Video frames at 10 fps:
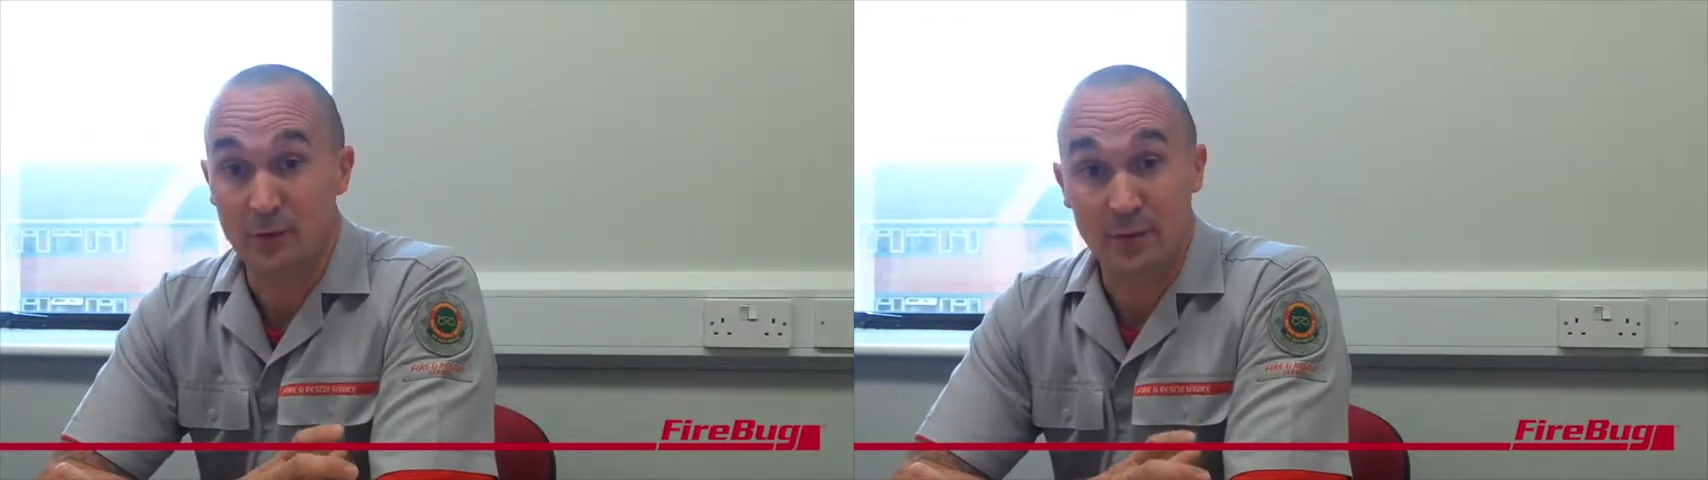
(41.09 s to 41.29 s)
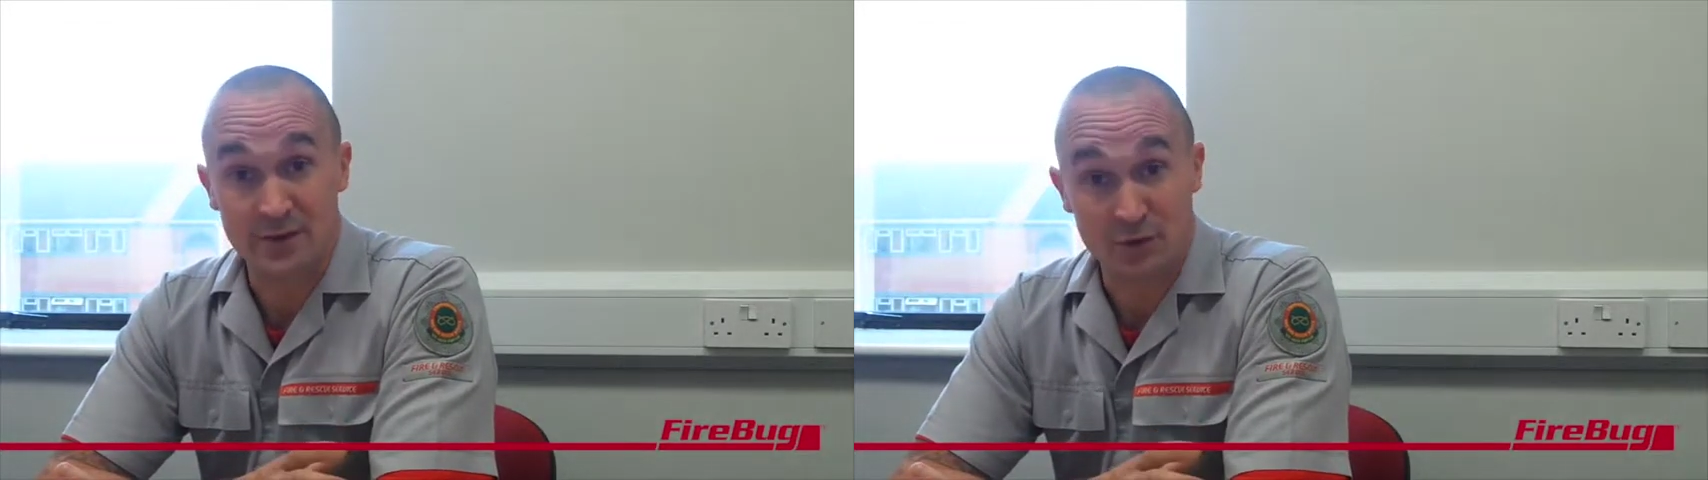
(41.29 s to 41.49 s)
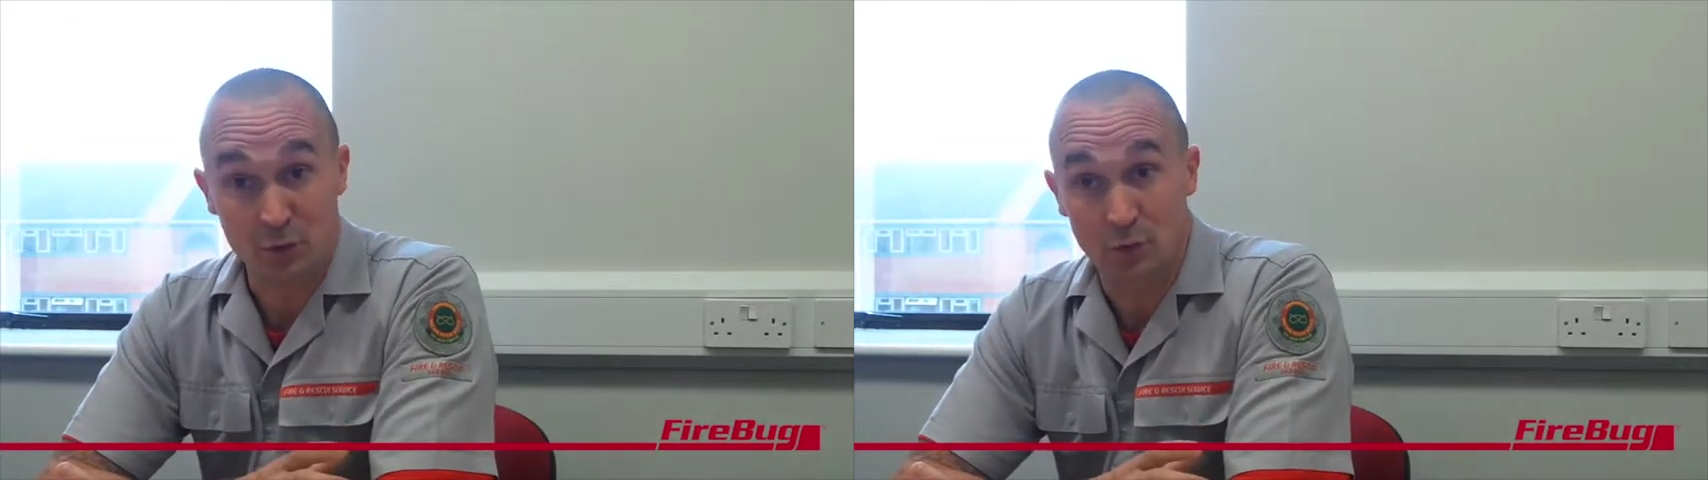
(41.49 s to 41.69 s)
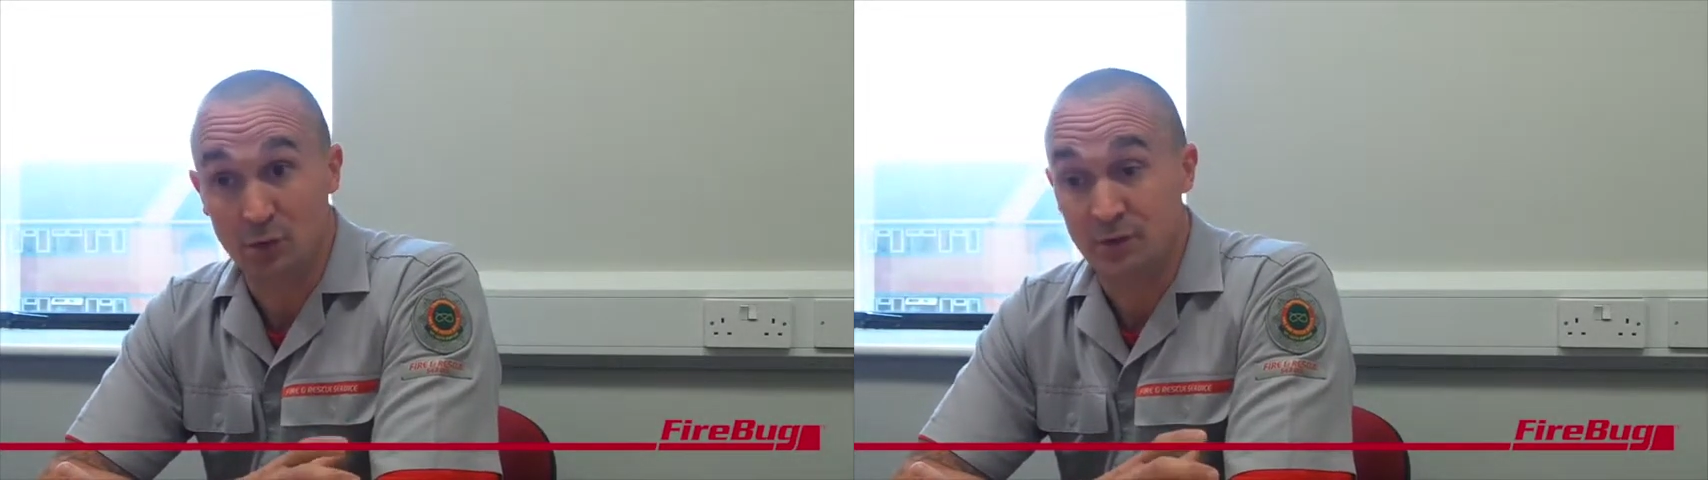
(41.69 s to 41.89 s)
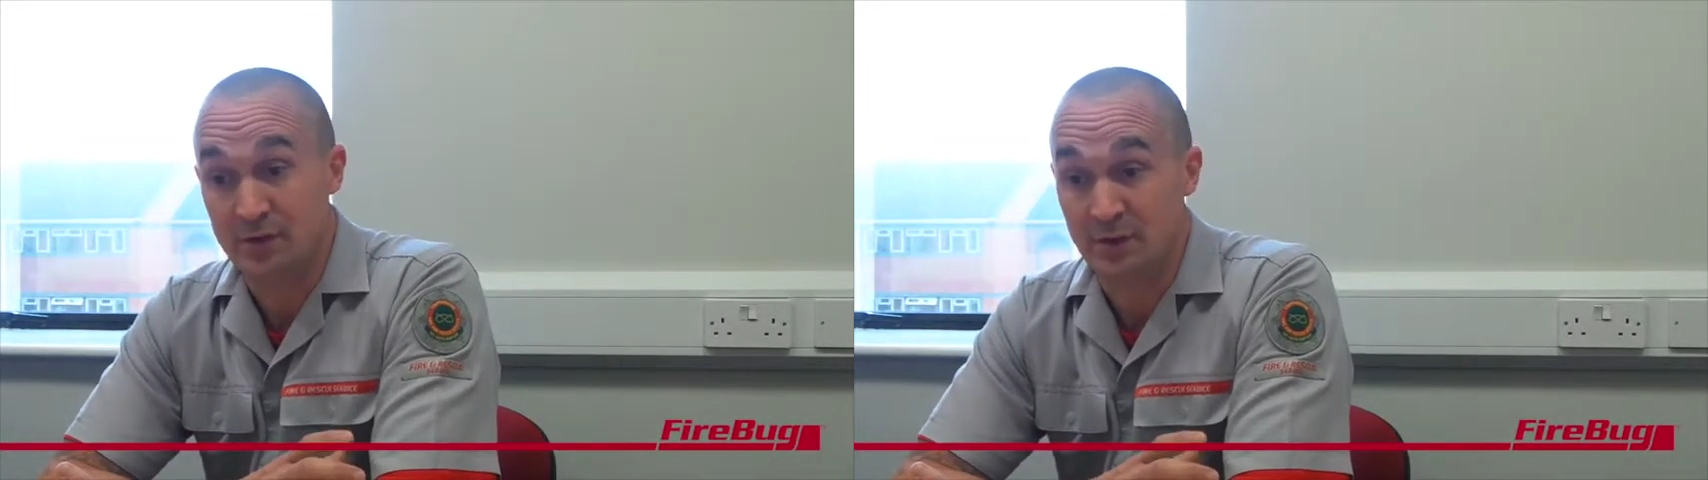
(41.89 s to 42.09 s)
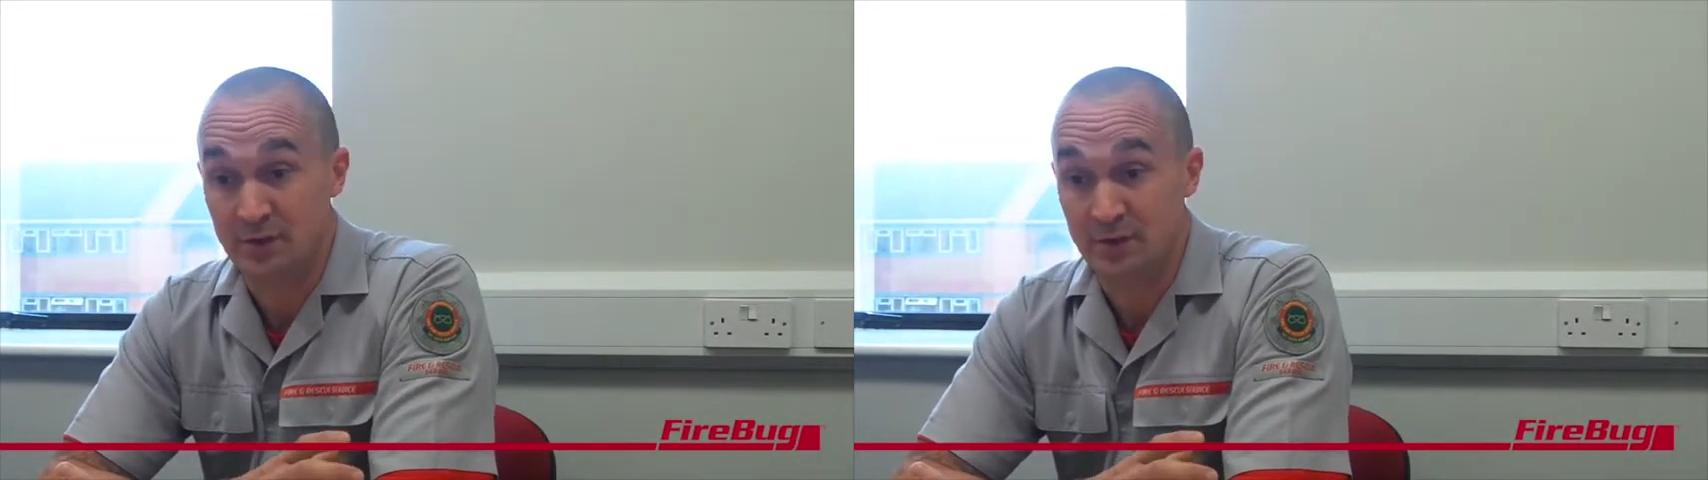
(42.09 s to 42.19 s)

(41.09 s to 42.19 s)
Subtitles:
always taught